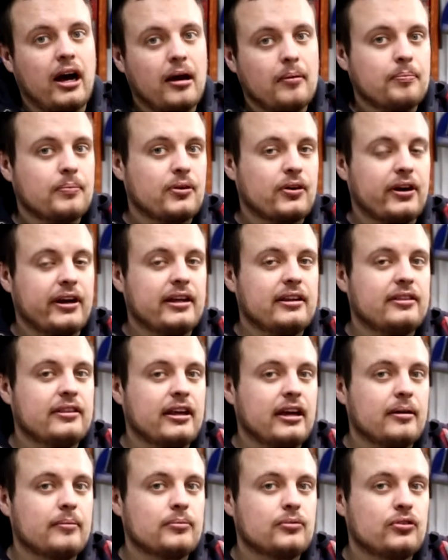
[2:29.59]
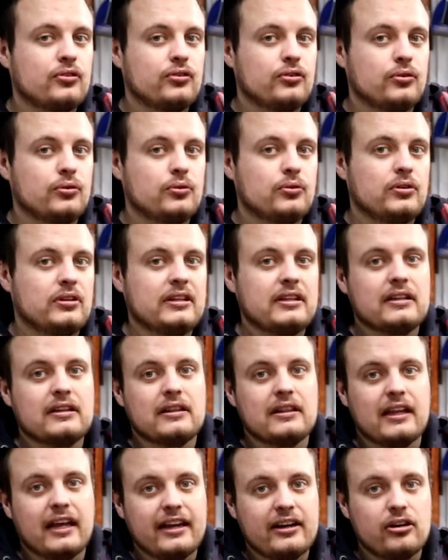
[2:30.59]
upgrade them to the
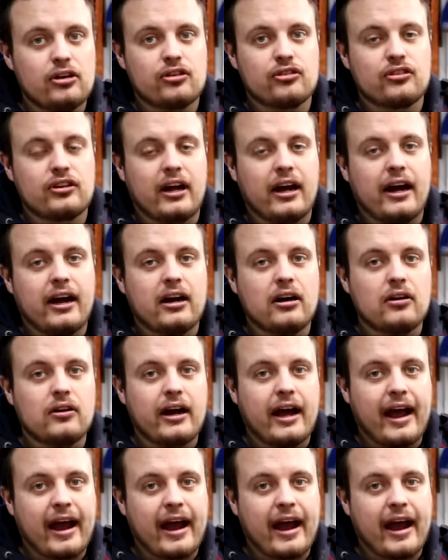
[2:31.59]
later style